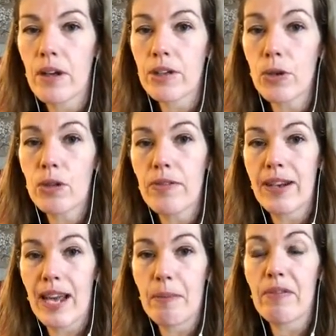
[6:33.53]
the
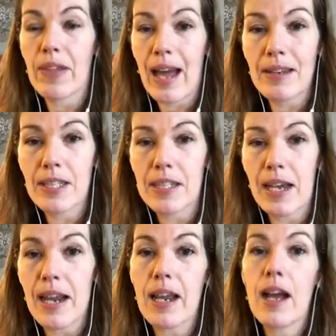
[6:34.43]
name of that
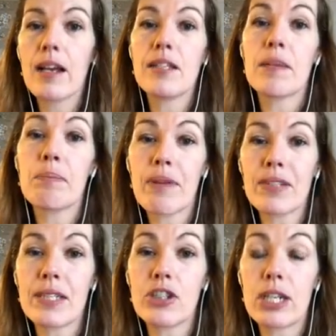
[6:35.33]
entity and
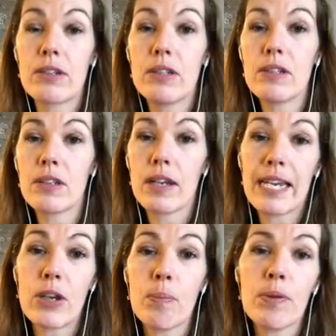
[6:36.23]
Privacy Shield,
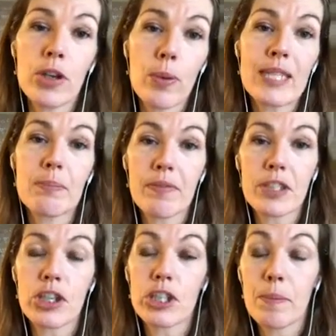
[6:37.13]
EU-US
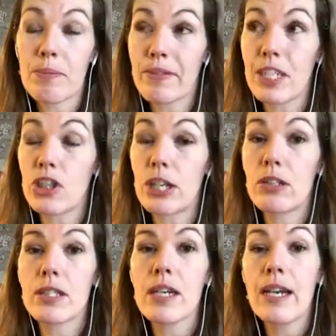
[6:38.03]
Privacy
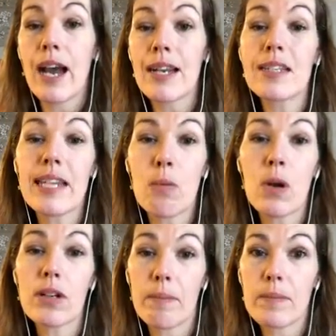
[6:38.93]
Shield, and see
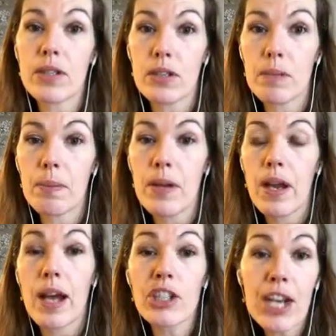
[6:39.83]
what comes up.
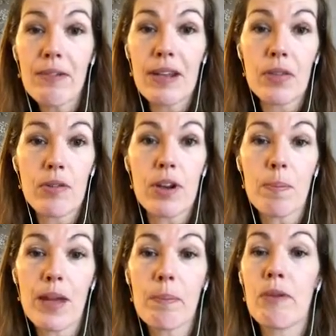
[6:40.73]
And share it in the
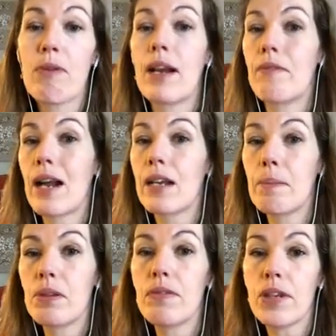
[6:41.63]
group. That'd be really
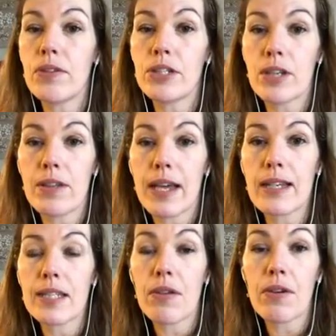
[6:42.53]
valuable for you to do
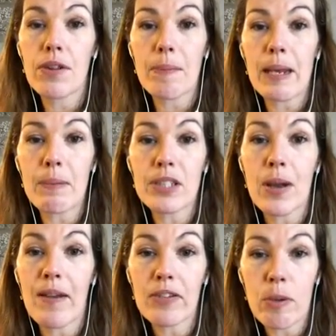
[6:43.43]
that, so that other people don't
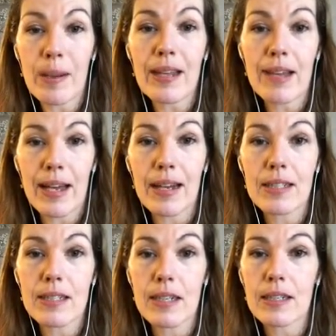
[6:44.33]
have to repeat that
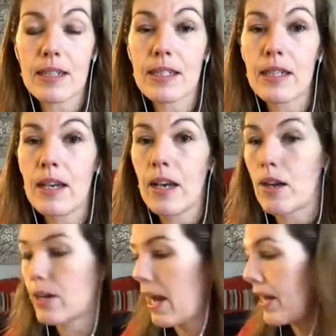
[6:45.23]
exercise.
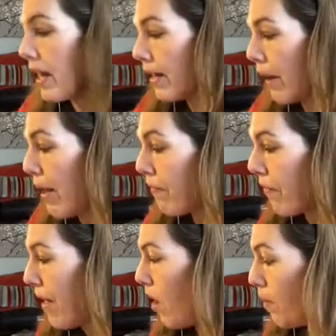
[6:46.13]
Okay. Now, if
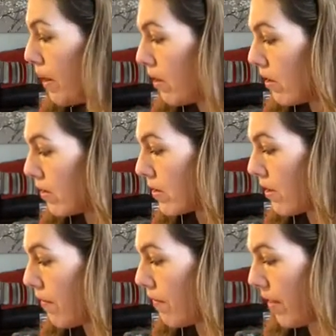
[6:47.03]
they are part
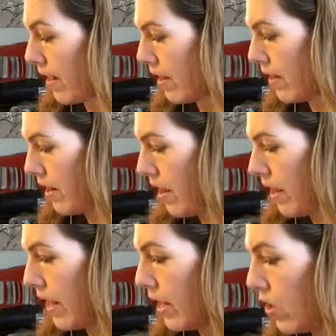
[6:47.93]
of that
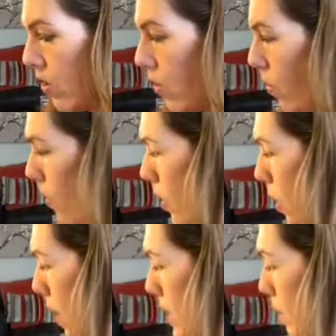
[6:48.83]

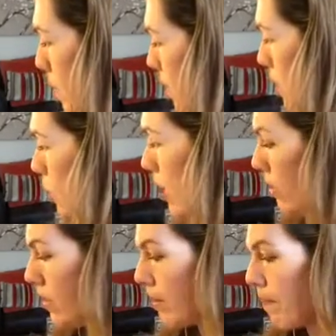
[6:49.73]
EU-US Privacy
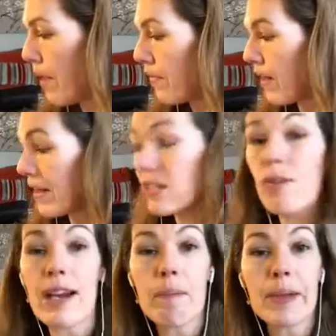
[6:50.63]
Shield, then that's
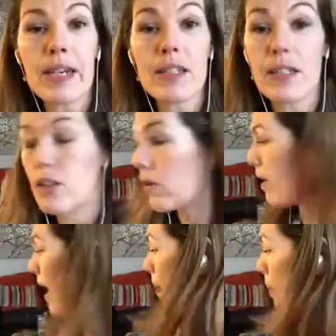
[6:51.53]
great, because you can
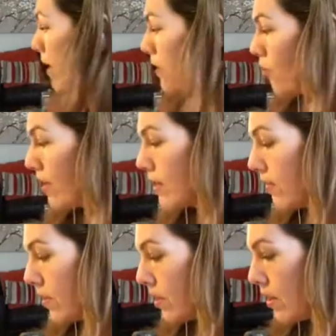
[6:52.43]
happily
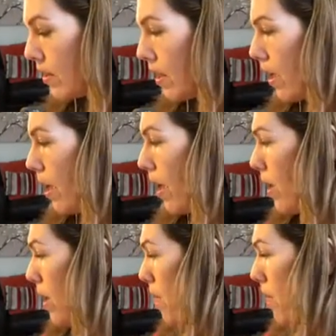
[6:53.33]
transfer
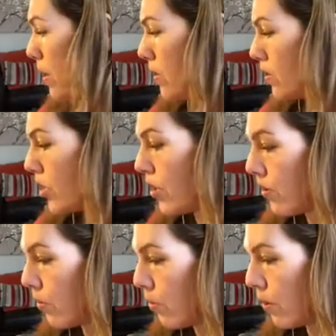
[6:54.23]

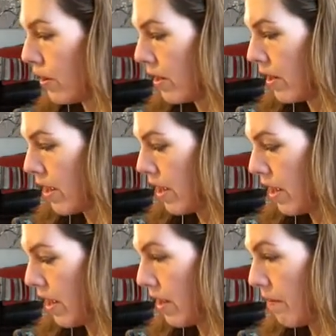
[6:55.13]
to
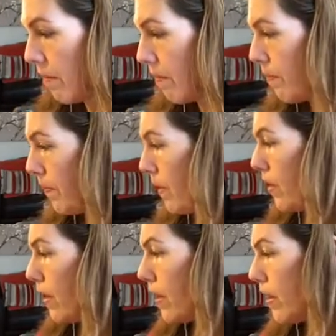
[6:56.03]

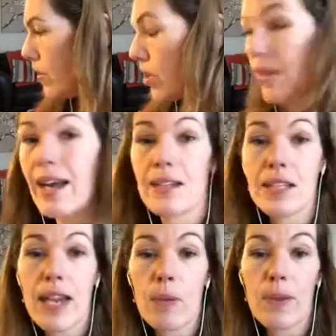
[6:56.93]
that
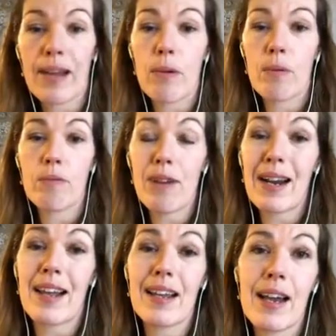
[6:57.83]
entity without
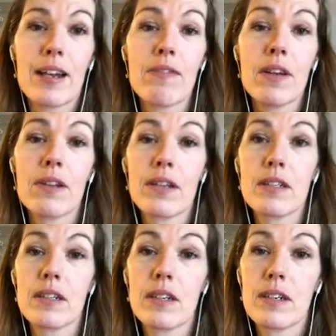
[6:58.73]
really any further
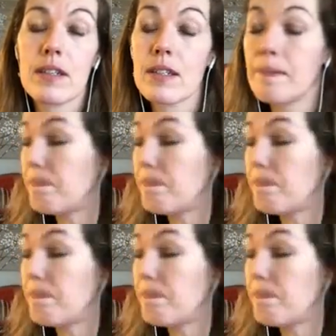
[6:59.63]
concerns.